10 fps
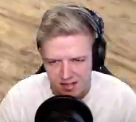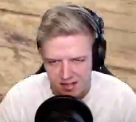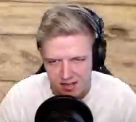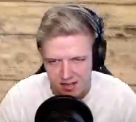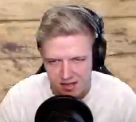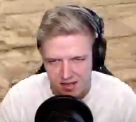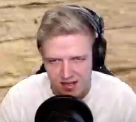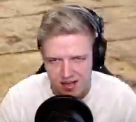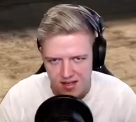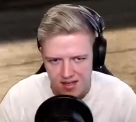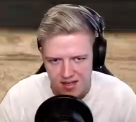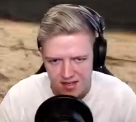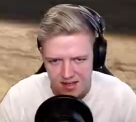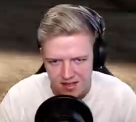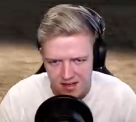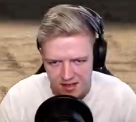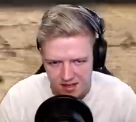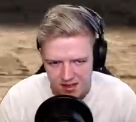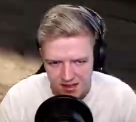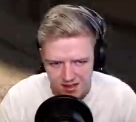
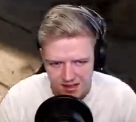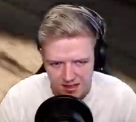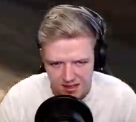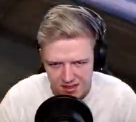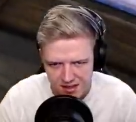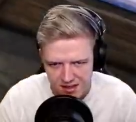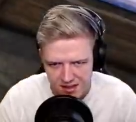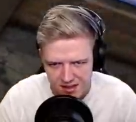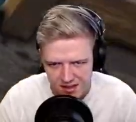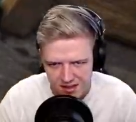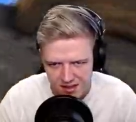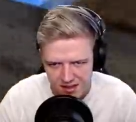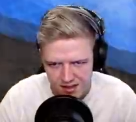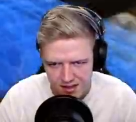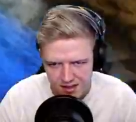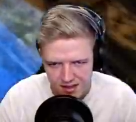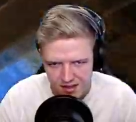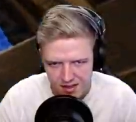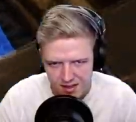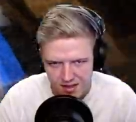
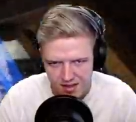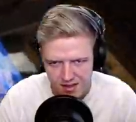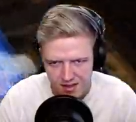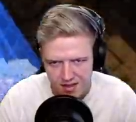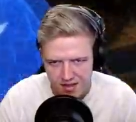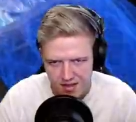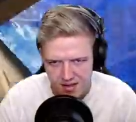(silence)